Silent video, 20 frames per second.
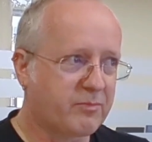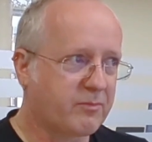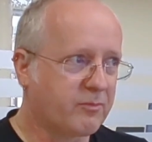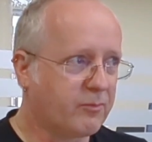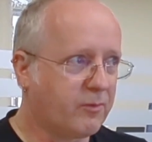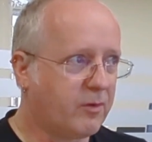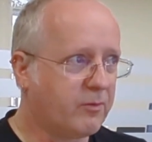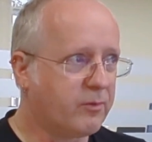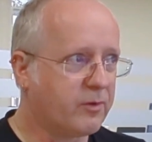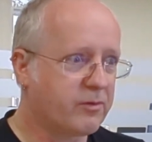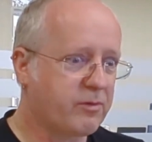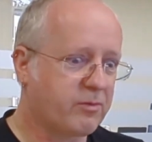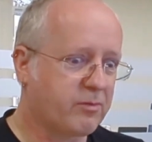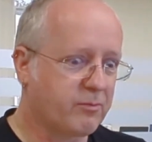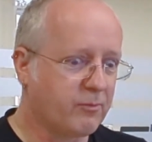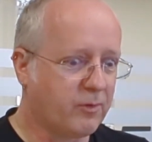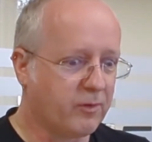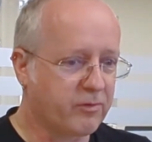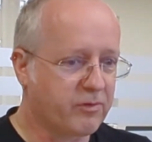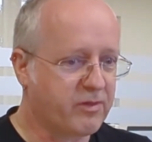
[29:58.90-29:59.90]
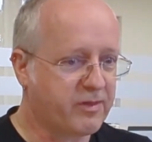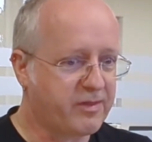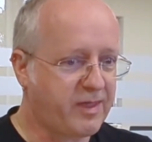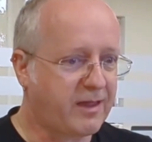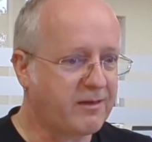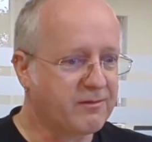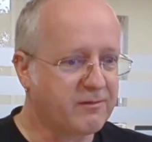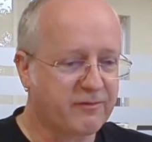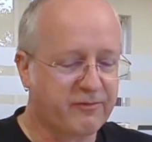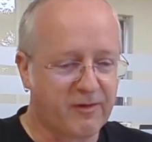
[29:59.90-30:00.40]
what was once a
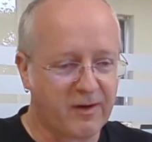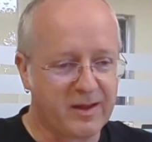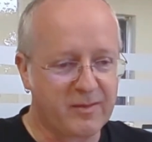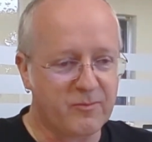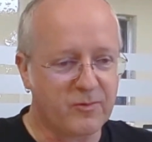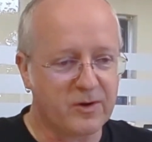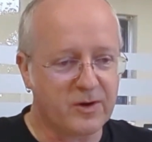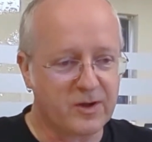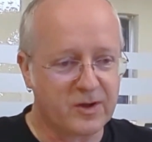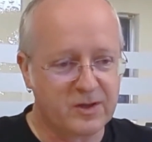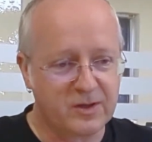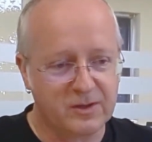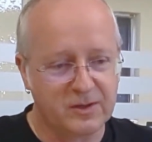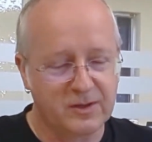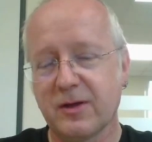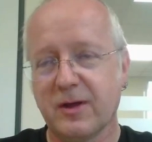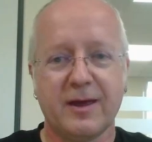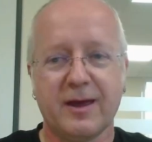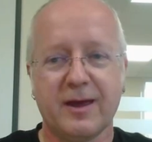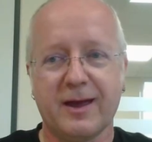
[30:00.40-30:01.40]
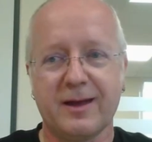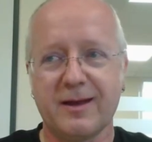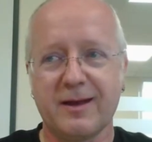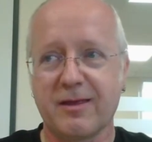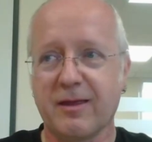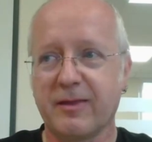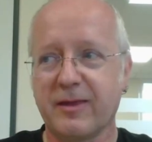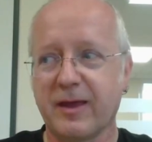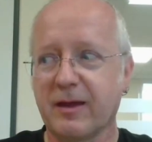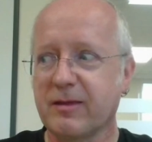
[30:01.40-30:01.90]
Zend framework, and
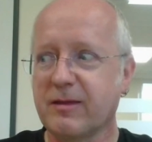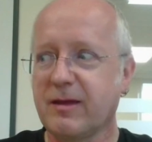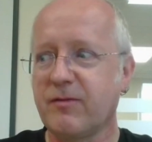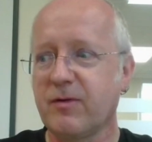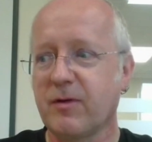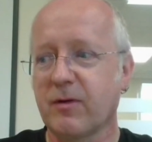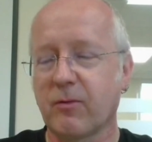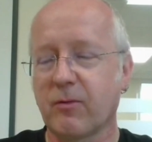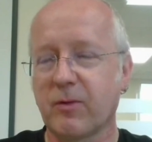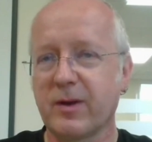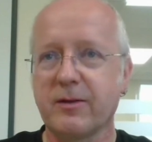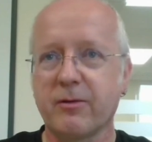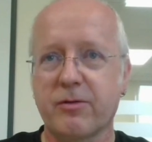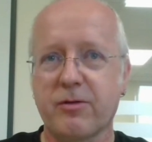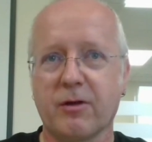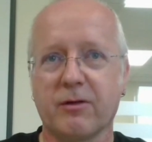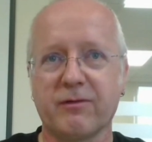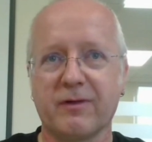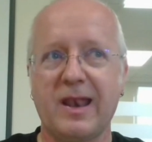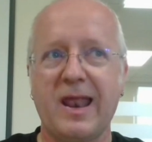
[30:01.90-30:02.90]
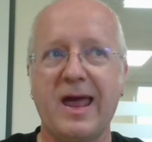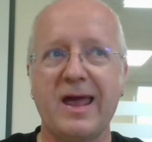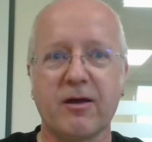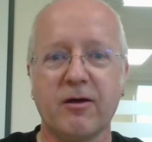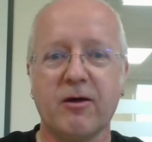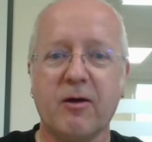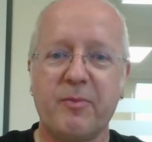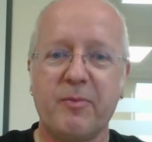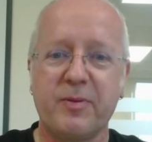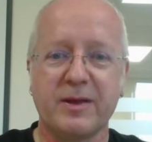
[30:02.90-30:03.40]
they give you a real sort of leg
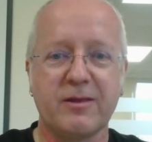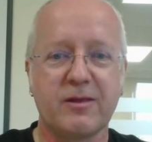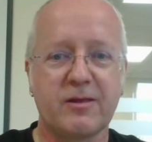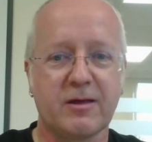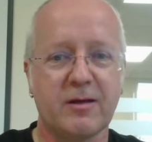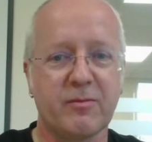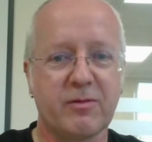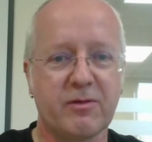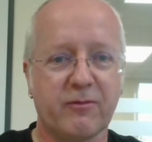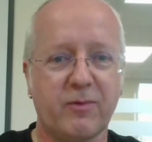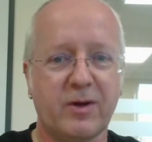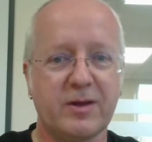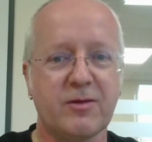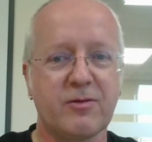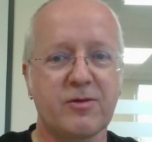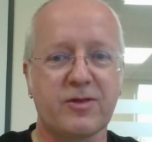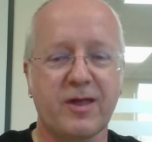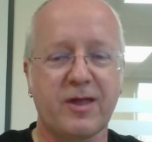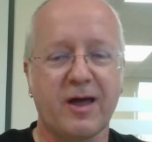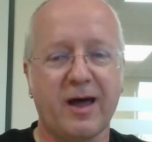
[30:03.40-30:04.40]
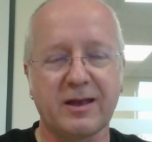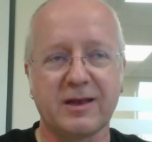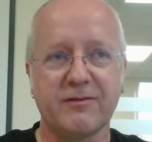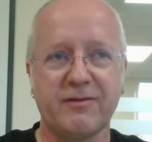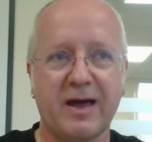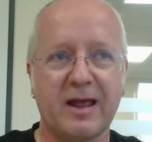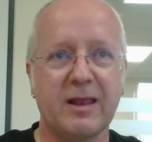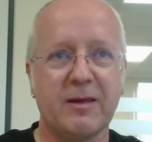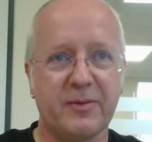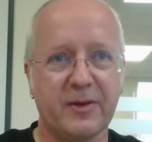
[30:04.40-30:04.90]
up in terms of when you start
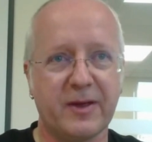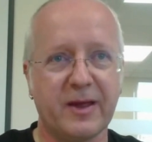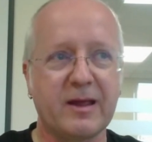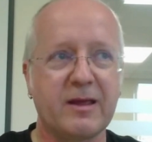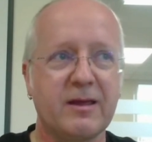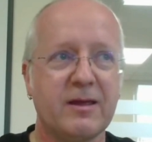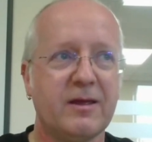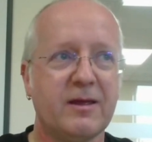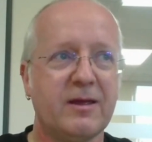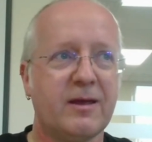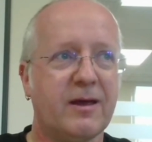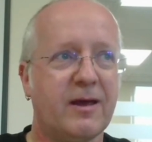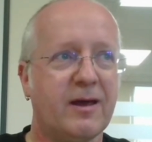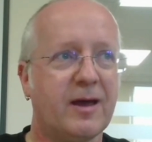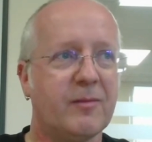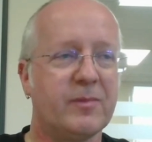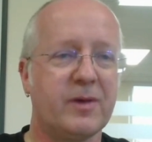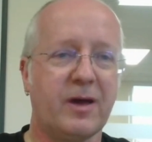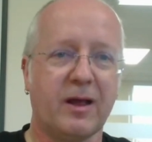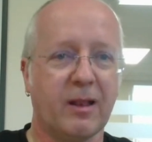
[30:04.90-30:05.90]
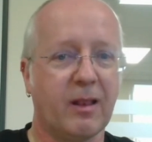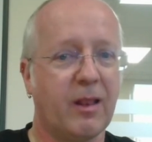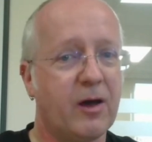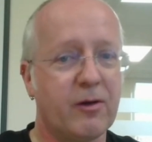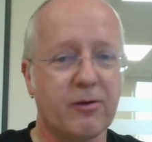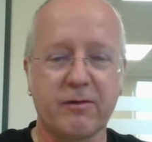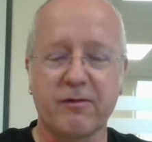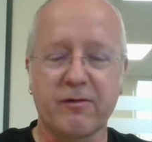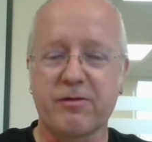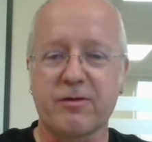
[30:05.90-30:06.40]
developing. A
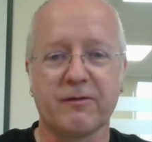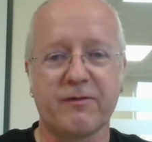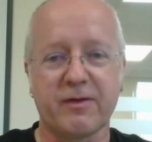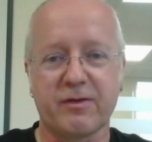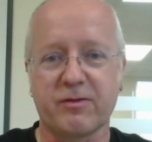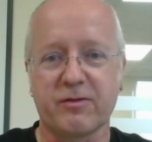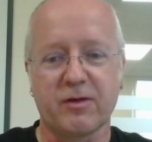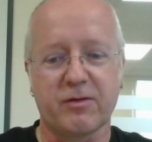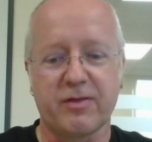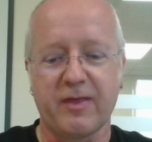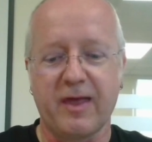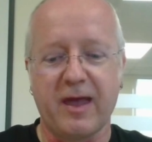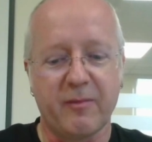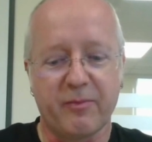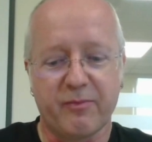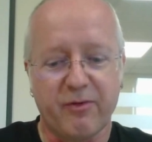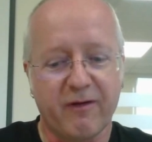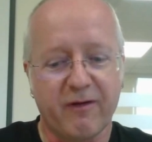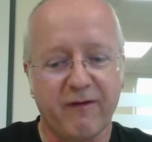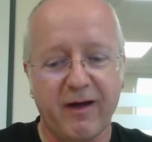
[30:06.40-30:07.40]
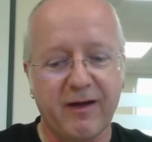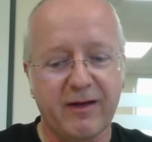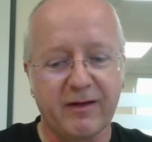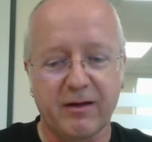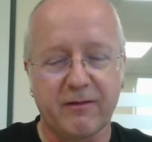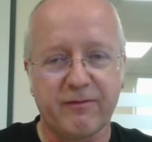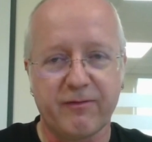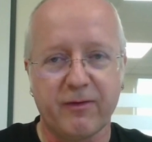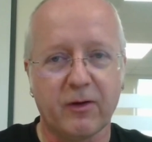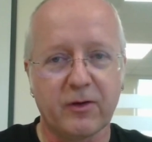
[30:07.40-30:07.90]
load of stuff is just there
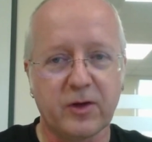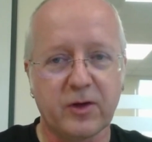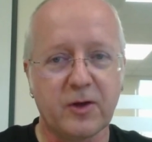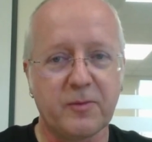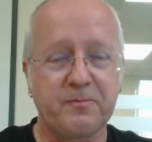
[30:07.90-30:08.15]
provided for you.